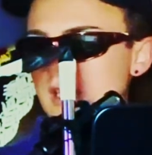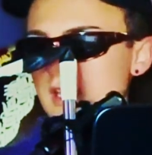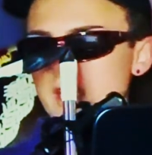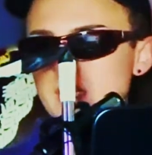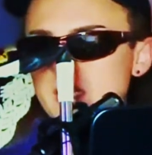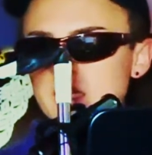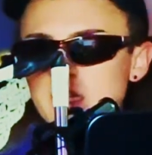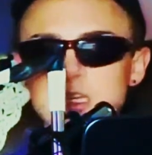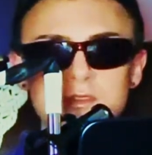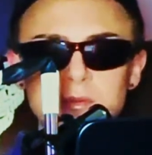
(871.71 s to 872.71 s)

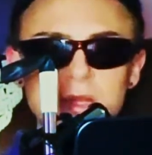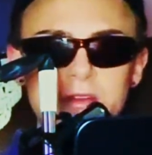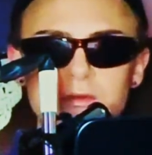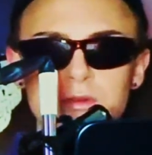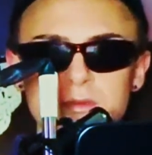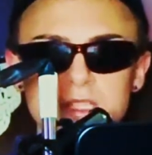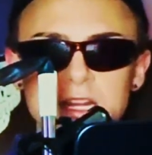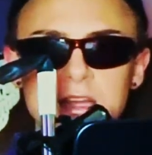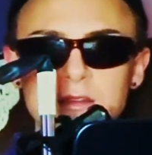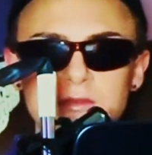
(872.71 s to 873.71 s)
any of the platforms that
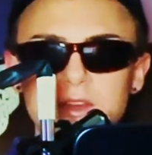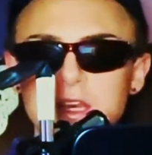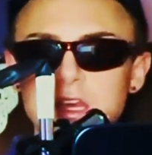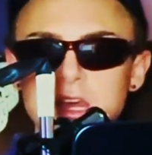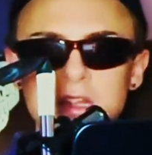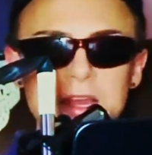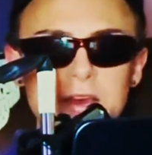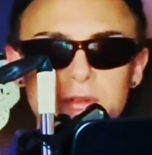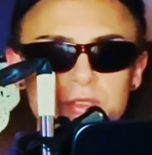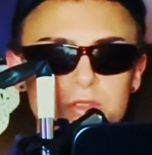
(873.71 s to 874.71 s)
I've
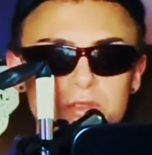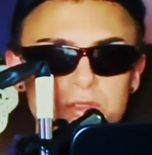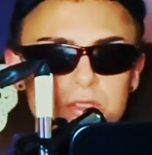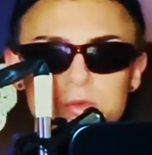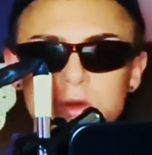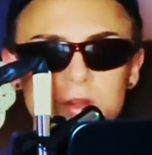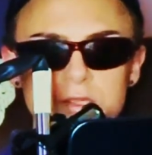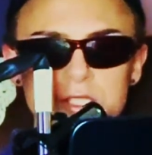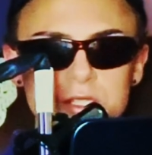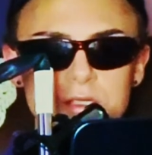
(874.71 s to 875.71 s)
allowed you all
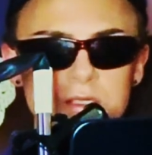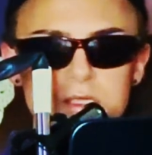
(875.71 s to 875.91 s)
to,